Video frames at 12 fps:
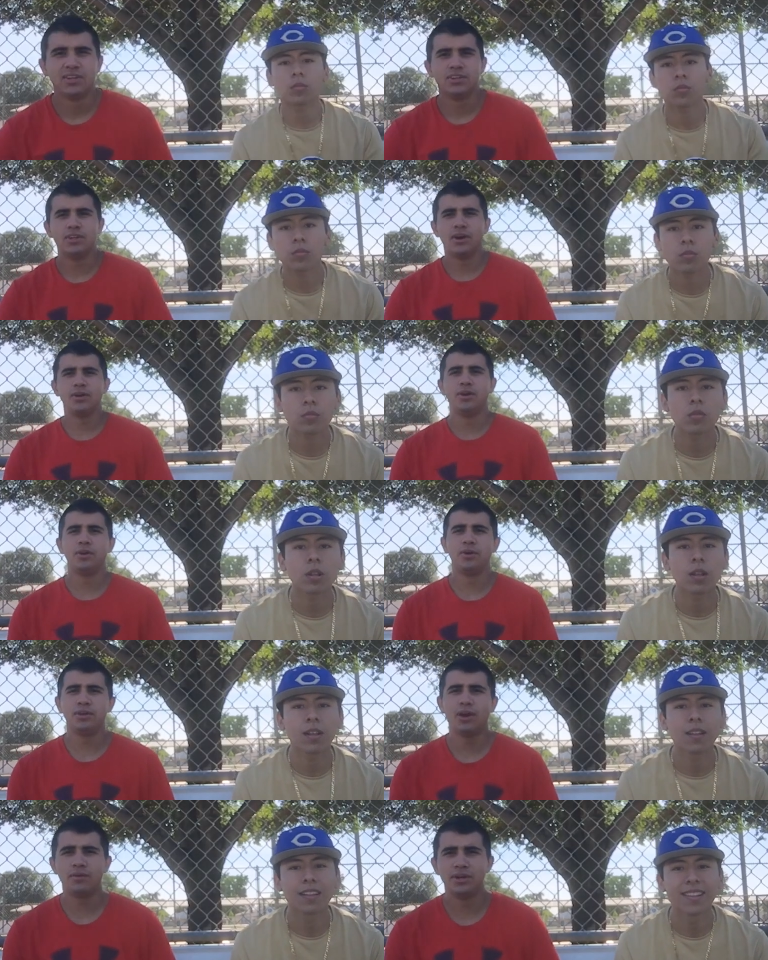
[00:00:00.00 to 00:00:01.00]
Speaker 1: Yo, yo, yo,
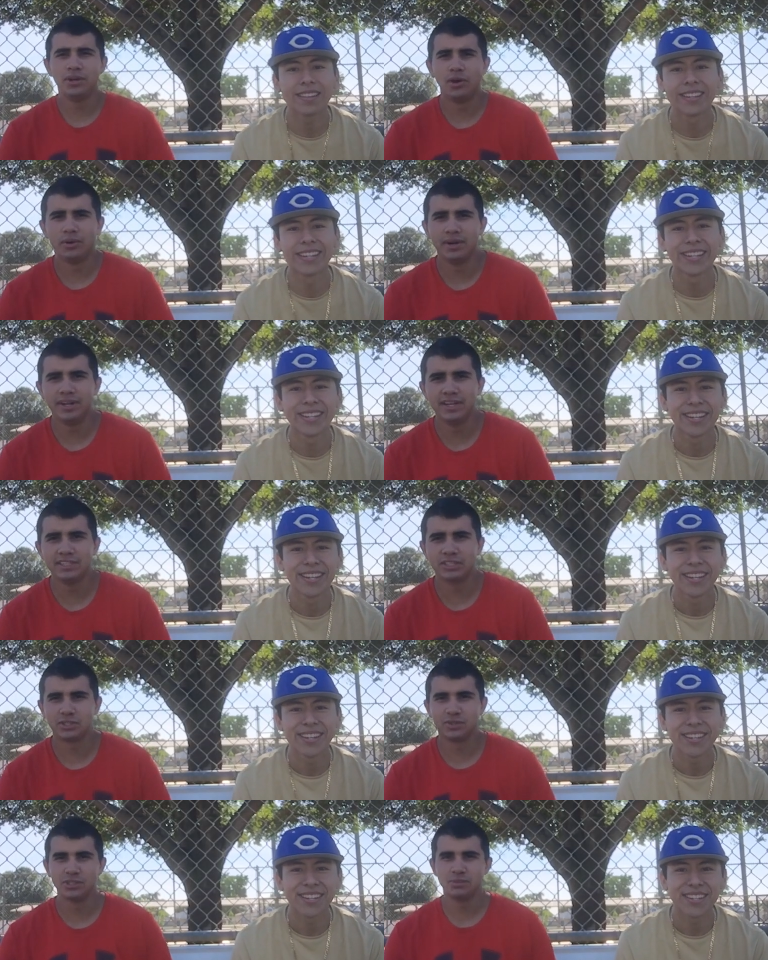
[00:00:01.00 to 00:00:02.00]
you already know what it is.
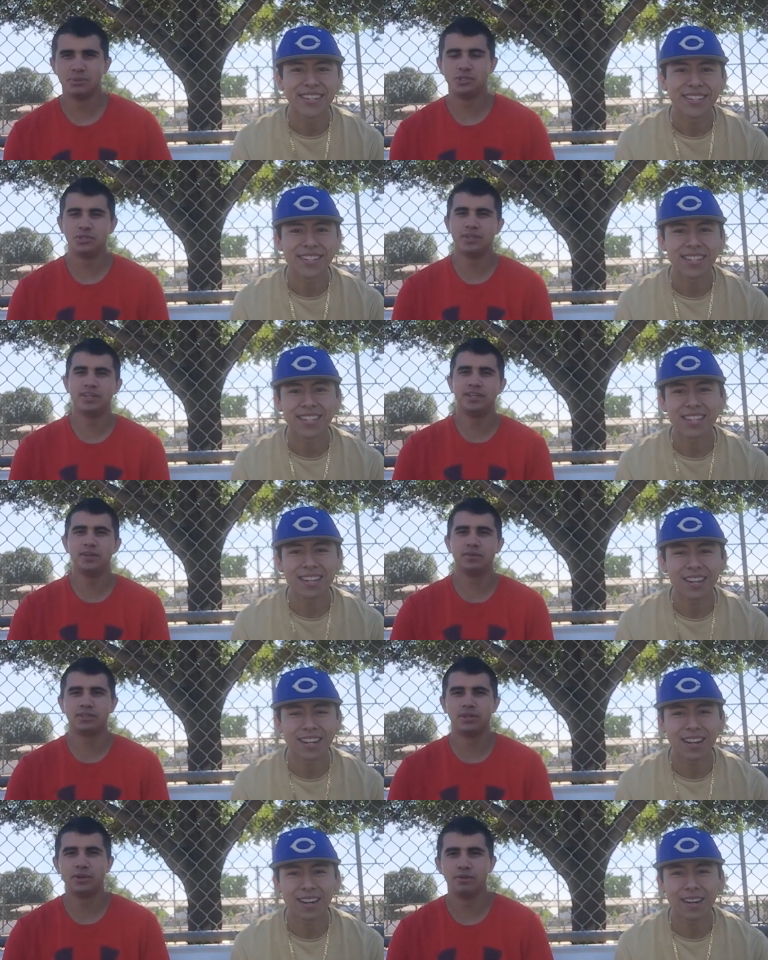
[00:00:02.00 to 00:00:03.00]
It's Chris Madrid here
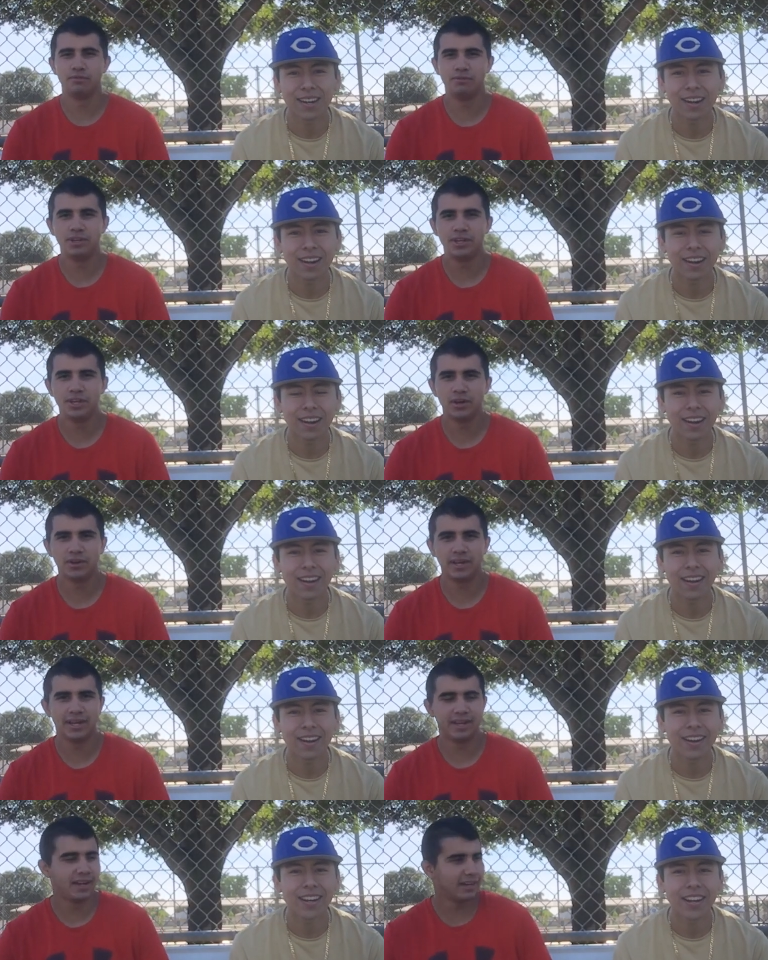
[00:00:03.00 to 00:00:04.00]
with another video,
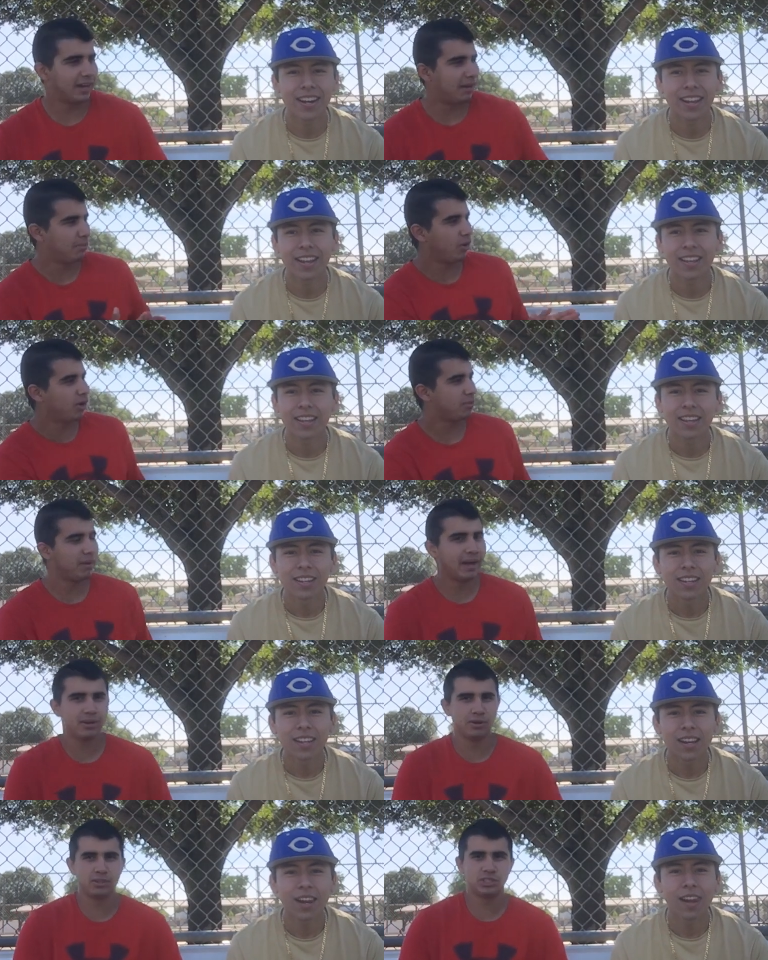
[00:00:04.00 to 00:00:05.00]
and I got Mark
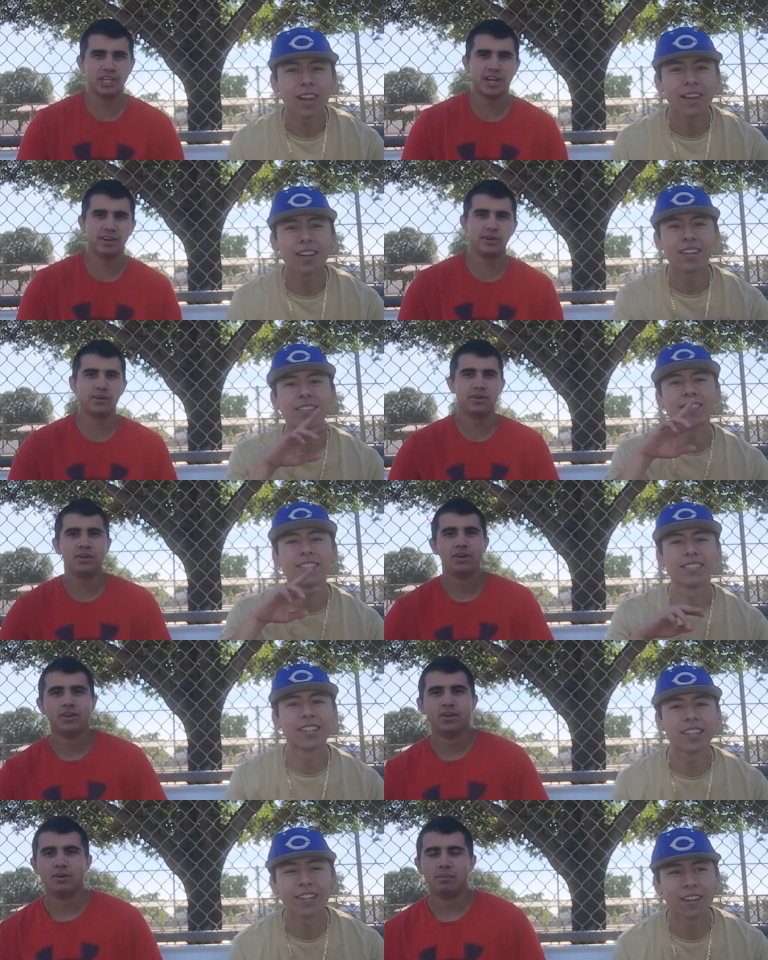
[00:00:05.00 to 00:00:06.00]
back on the channel. That's
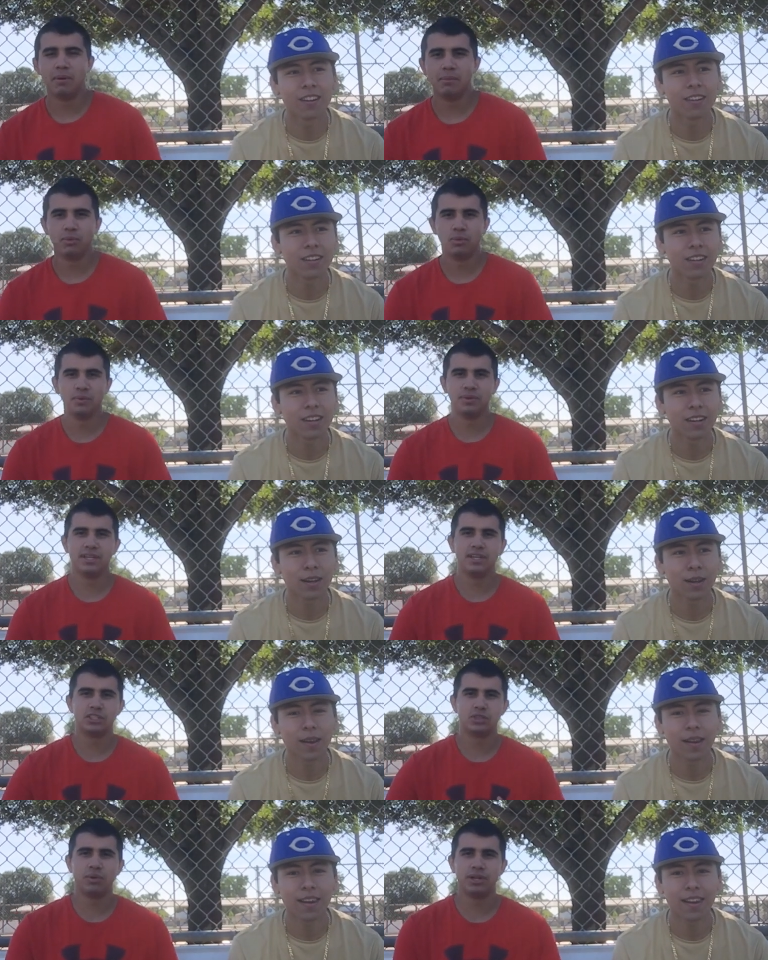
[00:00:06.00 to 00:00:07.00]
good, y'all. Remember when we did
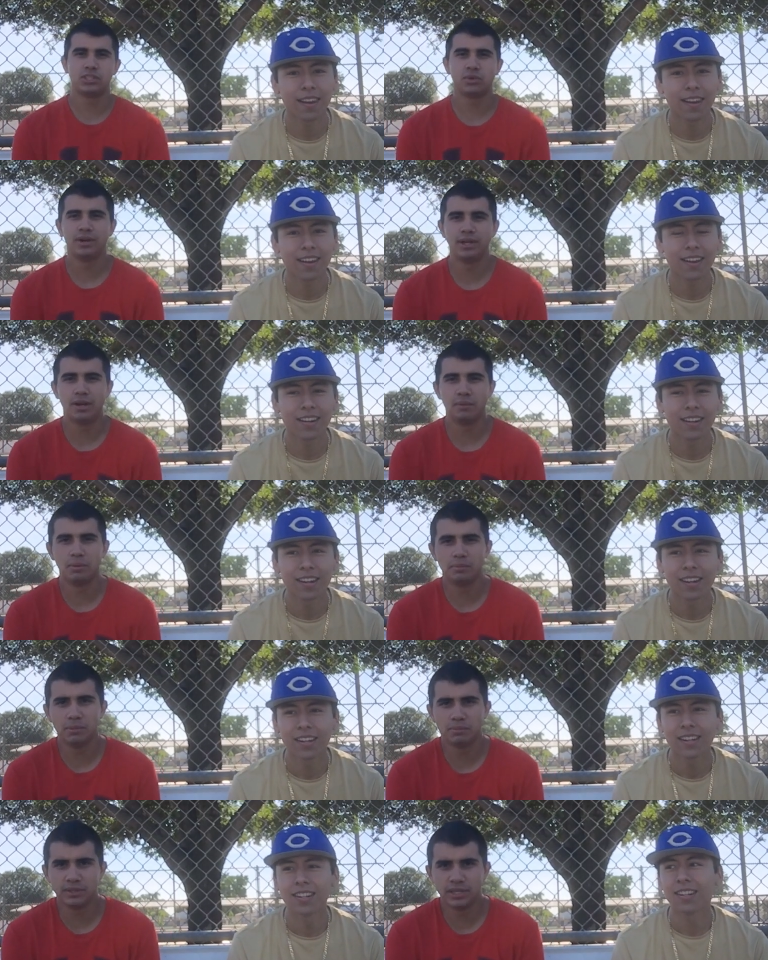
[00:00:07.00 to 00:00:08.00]
the 2020
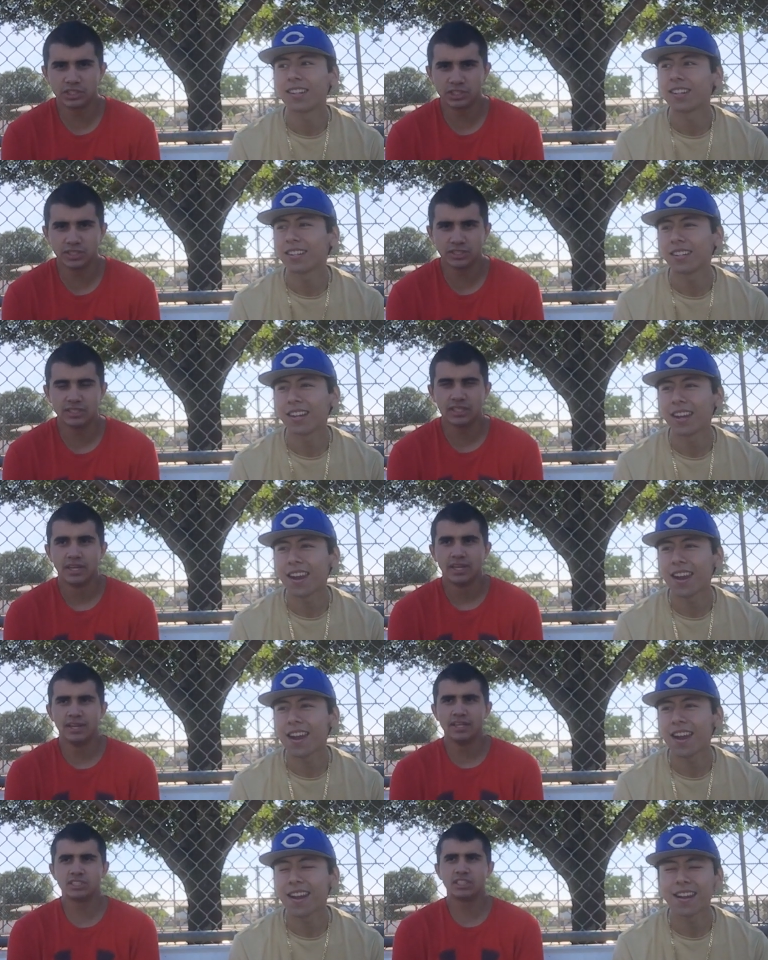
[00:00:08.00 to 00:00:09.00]
MLB predictions?
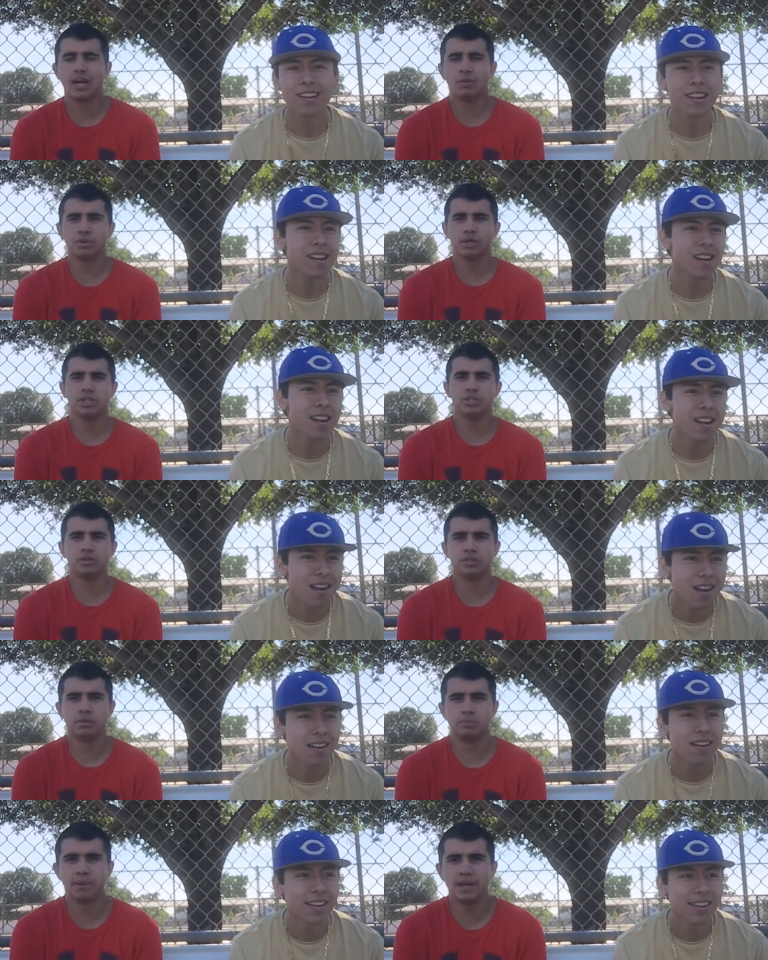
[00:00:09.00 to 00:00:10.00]
And this time we're gonna do a
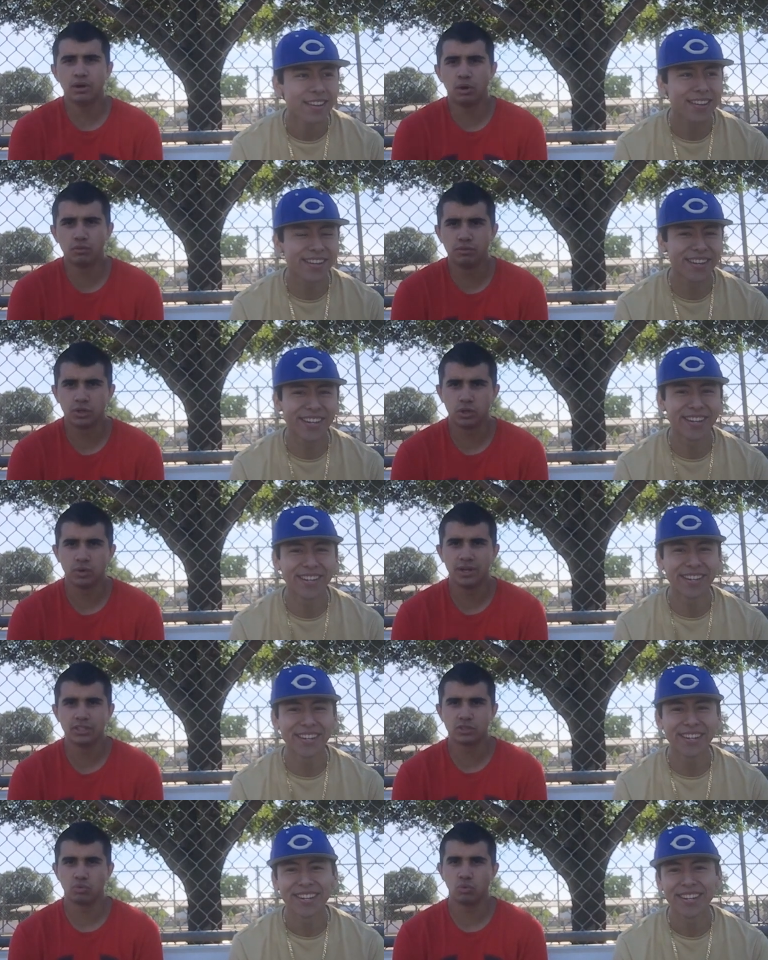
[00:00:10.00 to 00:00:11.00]
debate over the
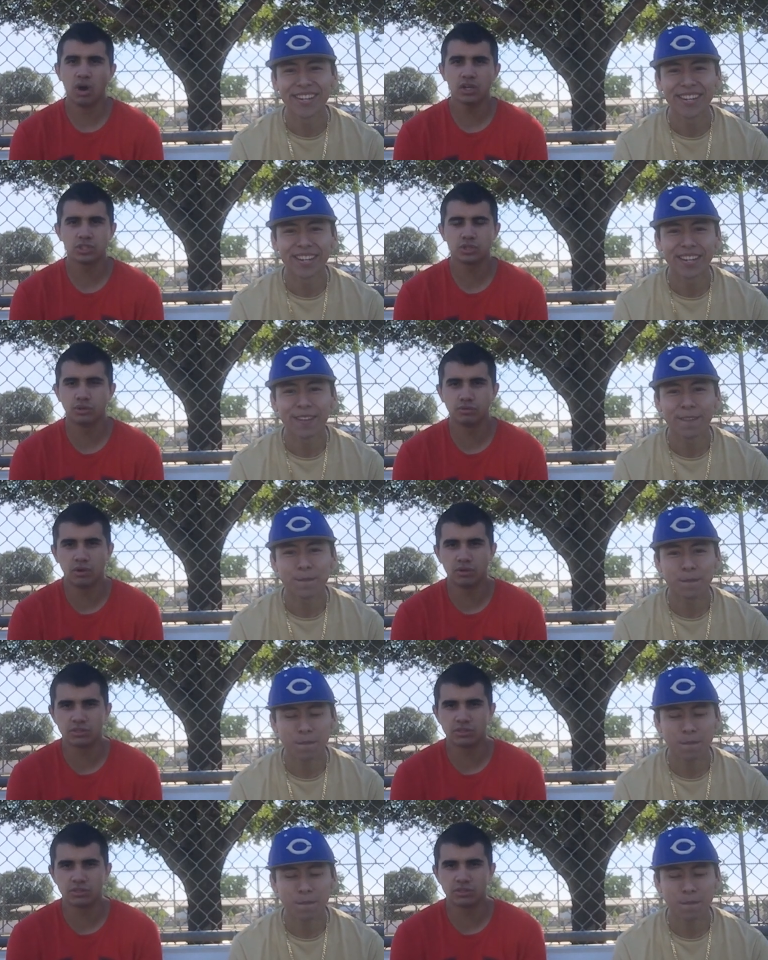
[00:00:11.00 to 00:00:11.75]
greatest roster of all